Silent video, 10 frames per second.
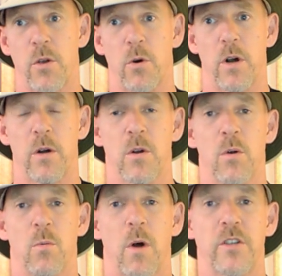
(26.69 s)
you're
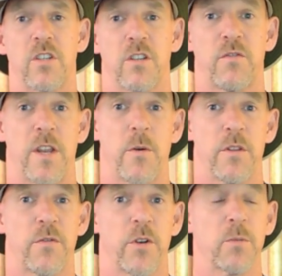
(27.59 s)
watching this video in
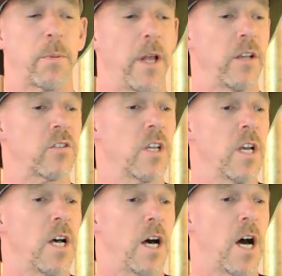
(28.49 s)
the first place,
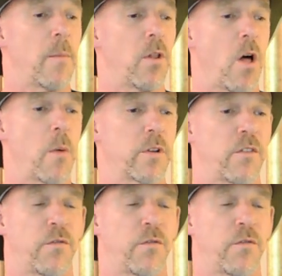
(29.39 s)
along with